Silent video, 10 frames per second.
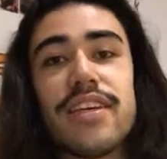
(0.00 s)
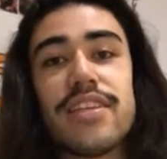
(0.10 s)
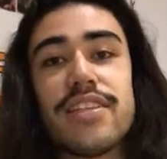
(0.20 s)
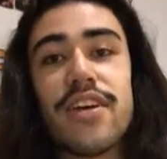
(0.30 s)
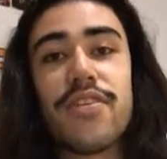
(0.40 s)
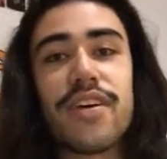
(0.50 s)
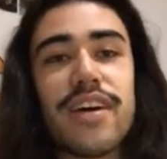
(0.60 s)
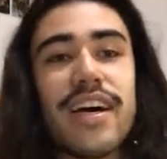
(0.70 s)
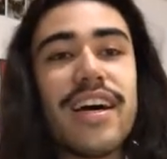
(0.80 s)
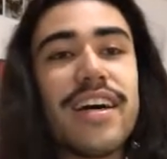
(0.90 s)
So,
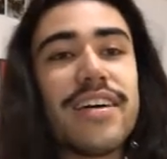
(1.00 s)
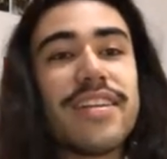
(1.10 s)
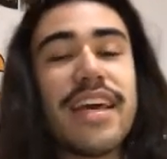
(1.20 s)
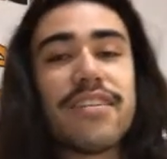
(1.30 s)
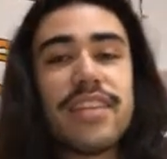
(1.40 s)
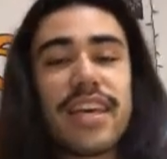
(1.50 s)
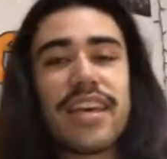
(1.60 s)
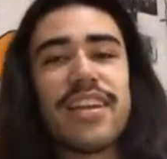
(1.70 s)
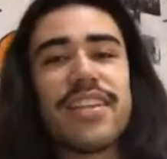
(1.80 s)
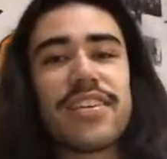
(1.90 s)
now taking
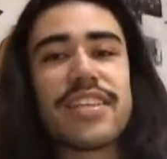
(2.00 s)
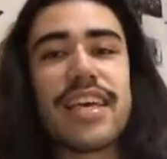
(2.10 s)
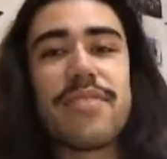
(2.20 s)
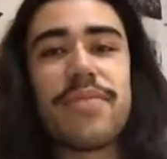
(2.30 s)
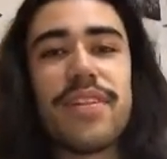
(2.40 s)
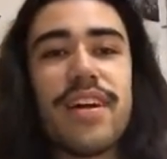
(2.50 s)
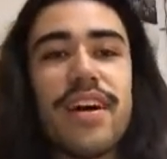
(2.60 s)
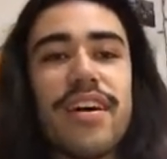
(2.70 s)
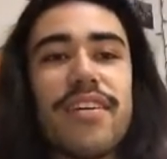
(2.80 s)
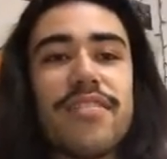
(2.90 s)
another example
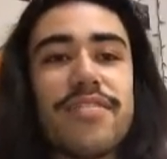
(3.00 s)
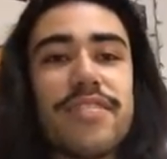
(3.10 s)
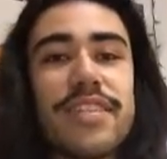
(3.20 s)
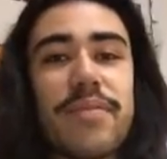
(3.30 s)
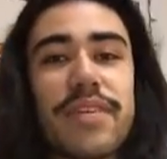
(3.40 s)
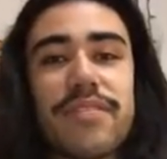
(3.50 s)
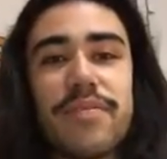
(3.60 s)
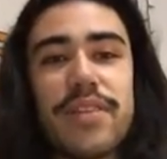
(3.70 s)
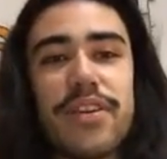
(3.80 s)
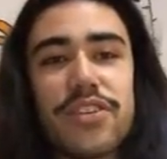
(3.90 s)
of something from
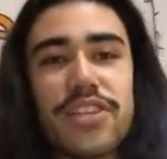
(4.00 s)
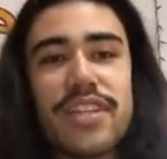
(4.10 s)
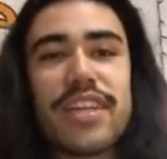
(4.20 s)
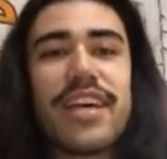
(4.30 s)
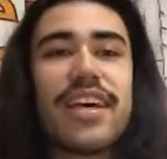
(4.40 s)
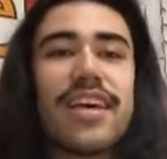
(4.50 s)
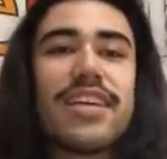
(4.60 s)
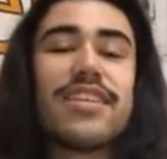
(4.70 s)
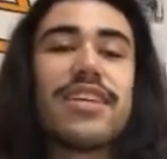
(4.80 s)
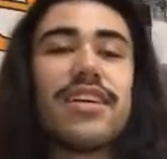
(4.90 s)
the ocean
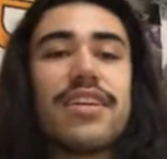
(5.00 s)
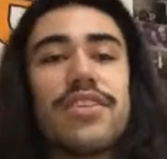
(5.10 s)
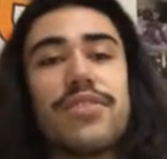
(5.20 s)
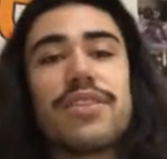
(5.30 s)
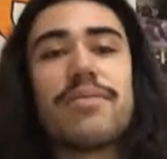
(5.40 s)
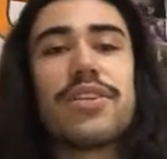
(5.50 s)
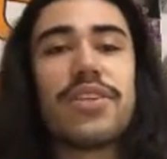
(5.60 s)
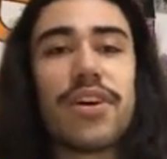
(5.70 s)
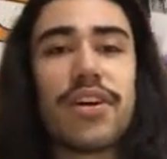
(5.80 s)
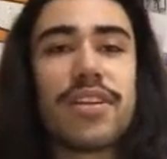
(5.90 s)
to do symmetry
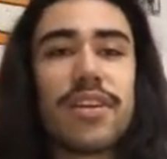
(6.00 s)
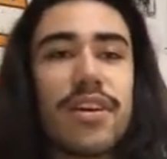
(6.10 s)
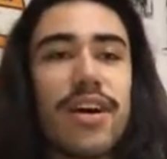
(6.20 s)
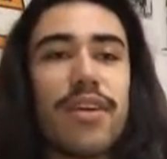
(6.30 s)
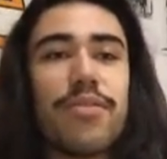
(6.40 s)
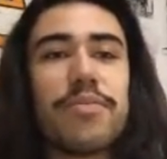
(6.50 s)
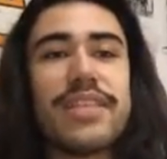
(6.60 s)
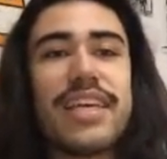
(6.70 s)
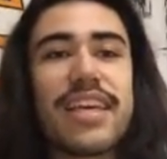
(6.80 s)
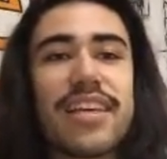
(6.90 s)
on, we'll be
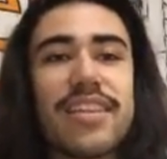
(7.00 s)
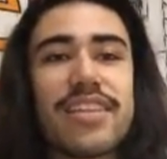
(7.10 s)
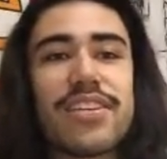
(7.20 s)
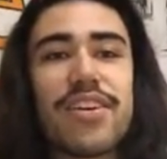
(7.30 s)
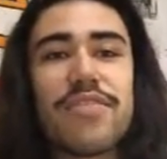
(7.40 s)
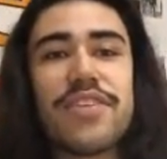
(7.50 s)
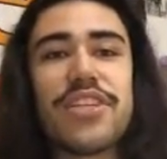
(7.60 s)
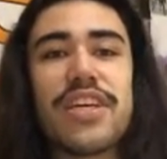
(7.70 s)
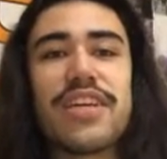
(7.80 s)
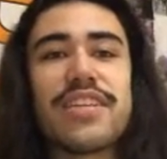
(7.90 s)
taking the starfish
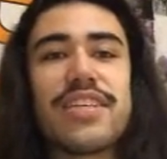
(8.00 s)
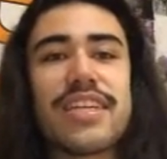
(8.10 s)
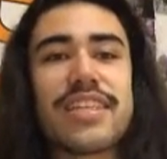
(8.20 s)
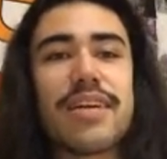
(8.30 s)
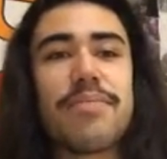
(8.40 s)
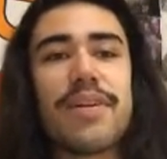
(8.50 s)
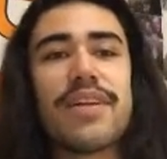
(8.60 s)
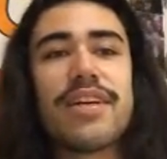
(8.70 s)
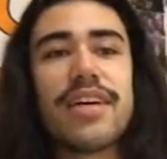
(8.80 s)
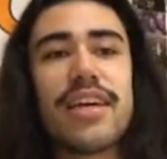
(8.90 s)
here as an example.
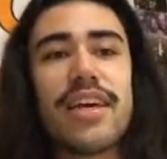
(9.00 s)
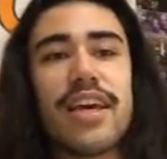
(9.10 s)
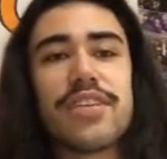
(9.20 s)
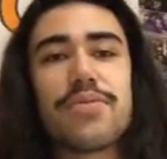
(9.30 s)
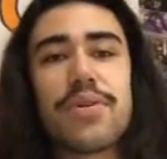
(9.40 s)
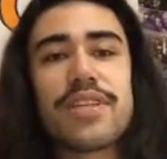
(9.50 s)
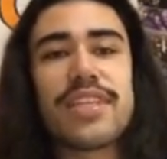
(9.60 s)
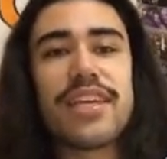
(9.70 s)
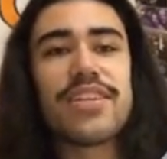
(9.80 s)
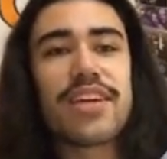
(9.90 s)
Its
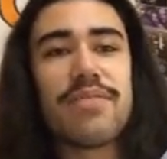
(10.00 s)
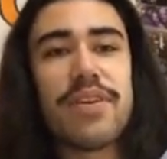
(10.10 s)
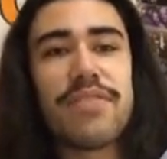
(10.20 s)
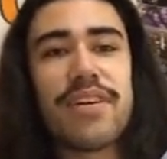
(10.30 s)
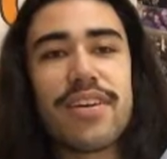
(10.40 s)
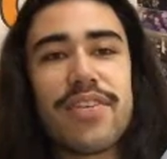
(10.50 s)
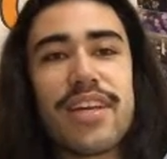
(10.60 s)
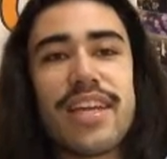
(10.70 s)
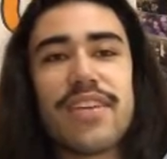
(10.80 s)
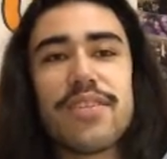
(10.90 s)
rotocenter can be found right
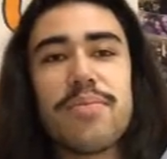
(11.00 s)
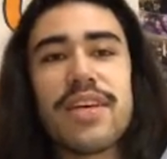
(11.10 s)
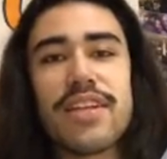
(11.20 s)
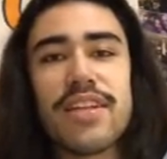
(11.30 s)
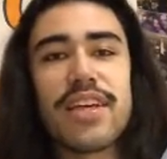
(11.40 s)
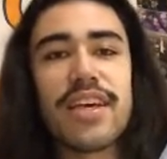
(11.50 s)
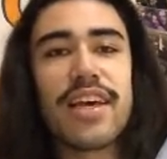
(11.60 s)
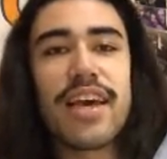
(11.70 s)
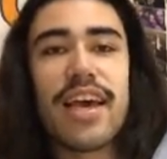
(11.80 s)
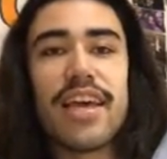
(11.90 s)
here in the middle,
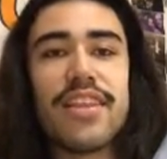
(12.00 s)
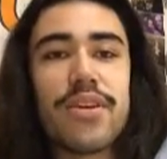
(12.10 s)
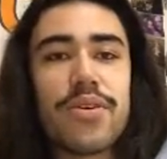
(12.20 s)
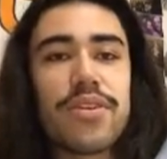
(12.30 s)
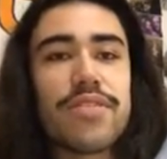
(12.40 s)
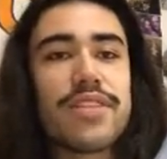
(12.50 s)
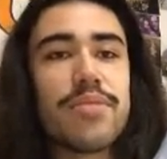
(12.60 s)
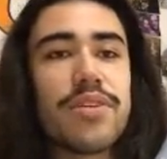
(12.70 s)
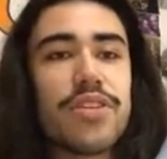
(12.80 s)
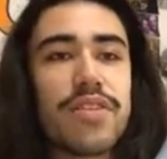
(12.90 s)
and the order of
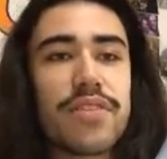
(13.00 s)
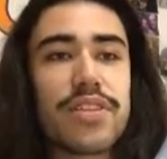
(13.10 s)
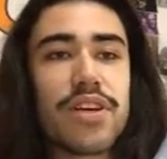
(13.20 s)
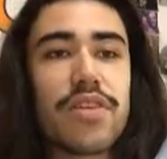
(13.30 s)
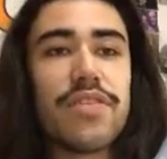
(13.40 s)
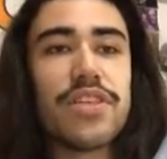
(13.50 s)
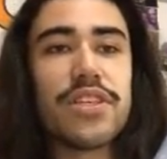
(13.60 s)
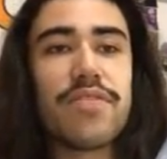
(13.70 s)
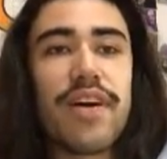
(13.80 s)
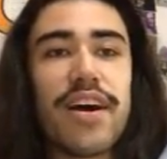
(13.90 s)
symmetry of the starfish is
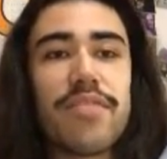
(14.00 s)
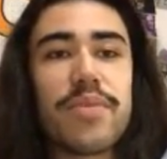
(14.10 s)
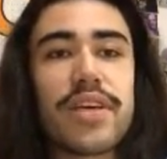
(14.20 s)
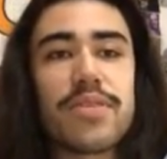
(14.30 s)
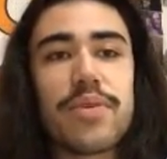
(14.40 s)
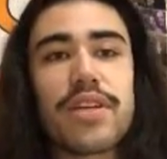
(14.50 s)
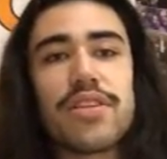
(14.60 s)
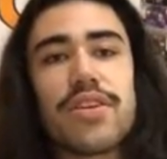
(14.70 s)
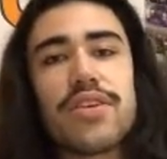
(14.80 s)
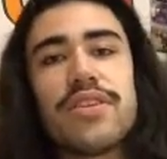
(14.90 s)
5 because we can
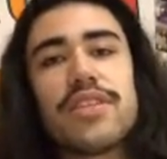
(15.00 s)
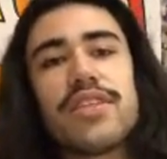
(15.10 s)
turn the